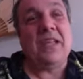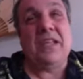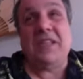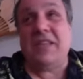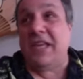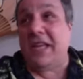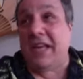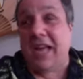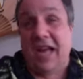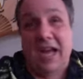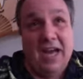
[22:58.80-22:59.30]

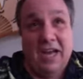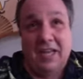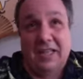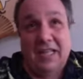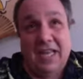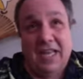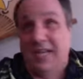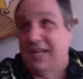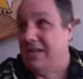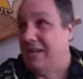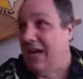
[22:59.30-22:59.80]
then,
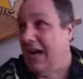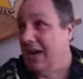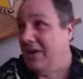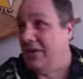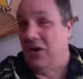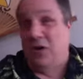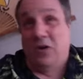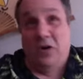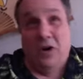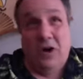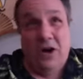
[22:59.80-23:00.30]
like, I don't
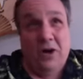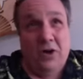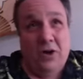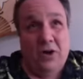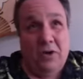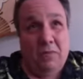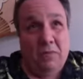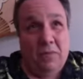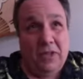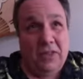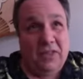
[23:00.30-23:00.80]
know,
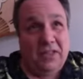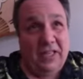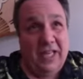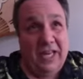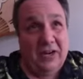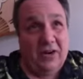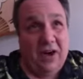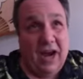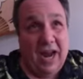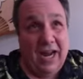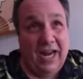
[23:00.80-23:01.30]
a month
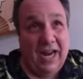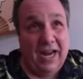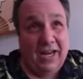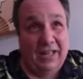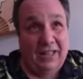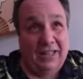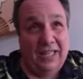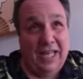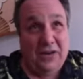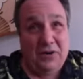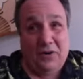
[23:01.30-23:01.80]
later, I got a
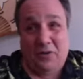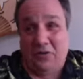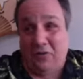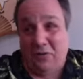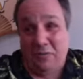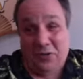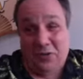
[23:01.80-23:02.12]
letter from